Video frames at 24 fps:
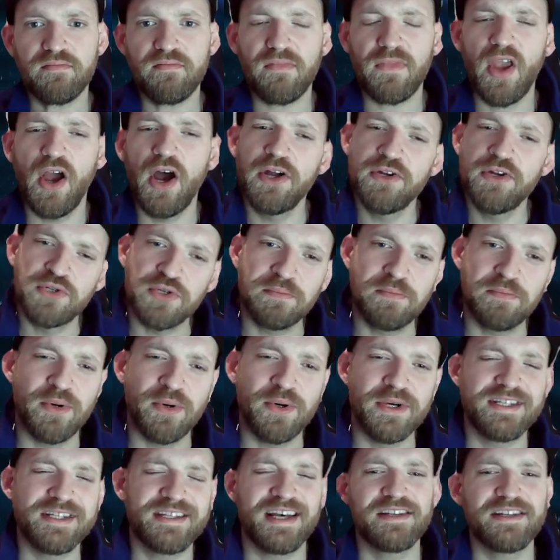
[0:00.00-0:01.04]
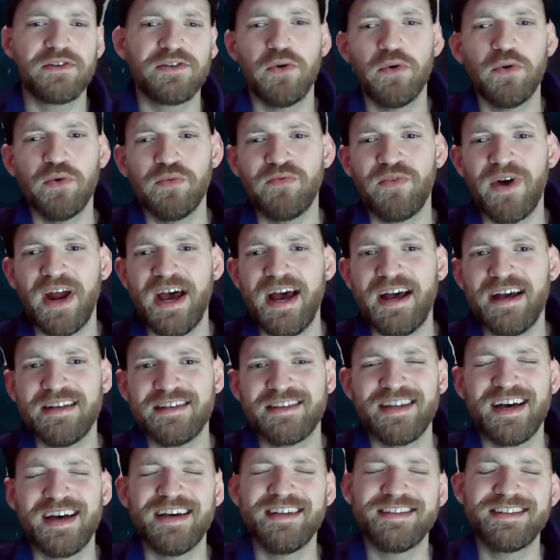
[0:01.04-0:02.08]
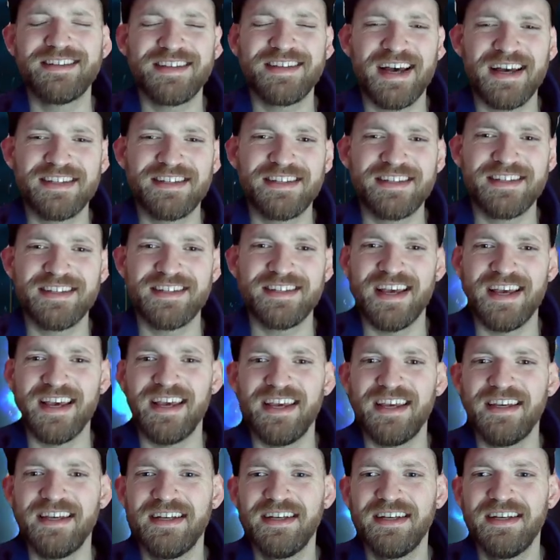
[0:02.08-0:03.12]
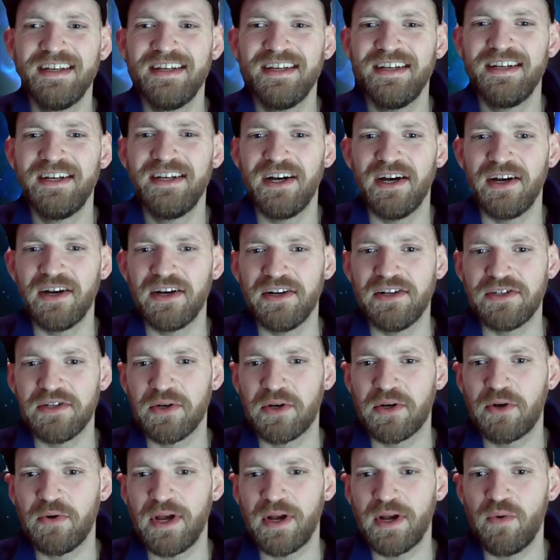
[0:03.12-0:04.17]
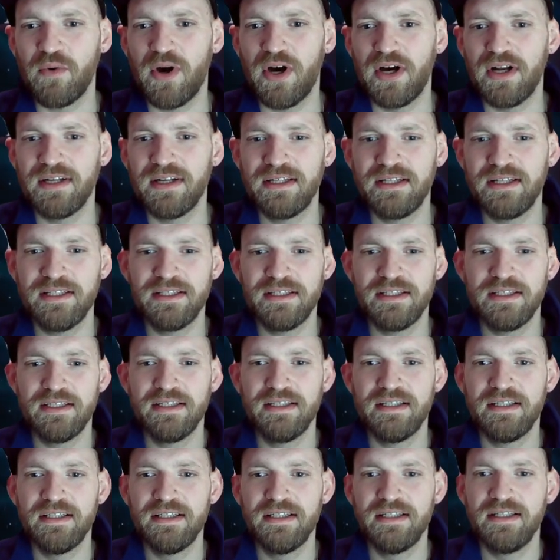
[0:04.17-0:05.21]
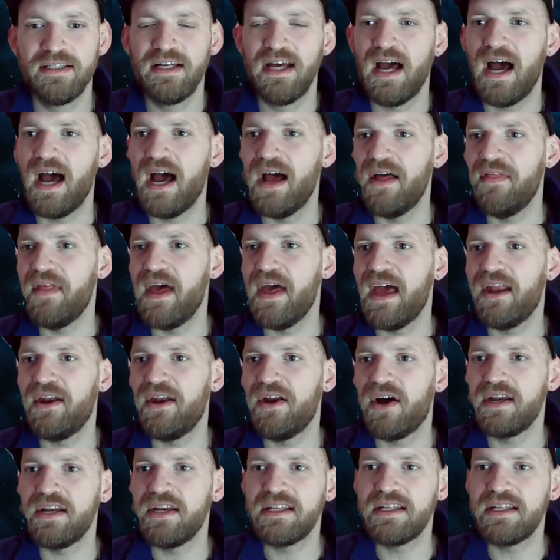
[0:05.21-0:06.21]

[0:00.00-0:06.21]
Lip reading: 100 points, that's all rares. That is sad to see. I'm going to do a quick one. And then I need